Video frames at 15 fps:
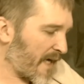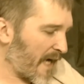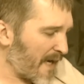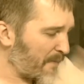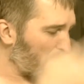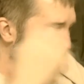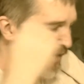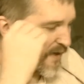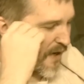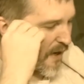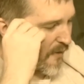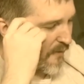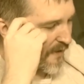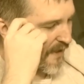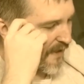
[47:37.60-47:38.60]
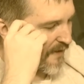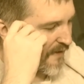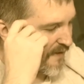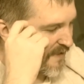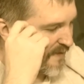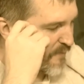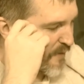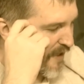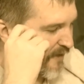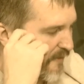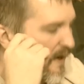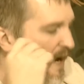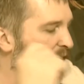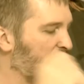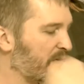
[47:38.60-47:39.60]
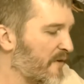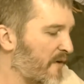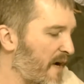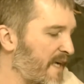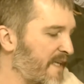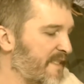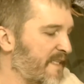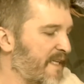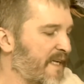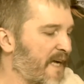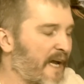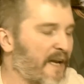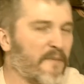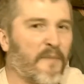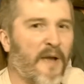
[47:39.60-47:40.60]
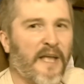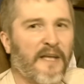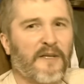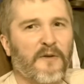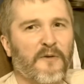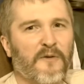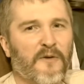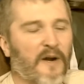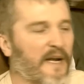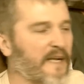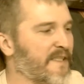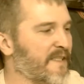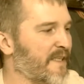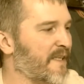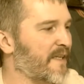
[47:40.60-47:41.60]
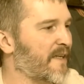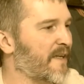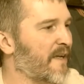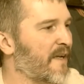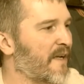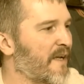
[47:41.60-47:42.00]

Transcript: I kind of put a note here. Does being around crazy kind of make you crazy?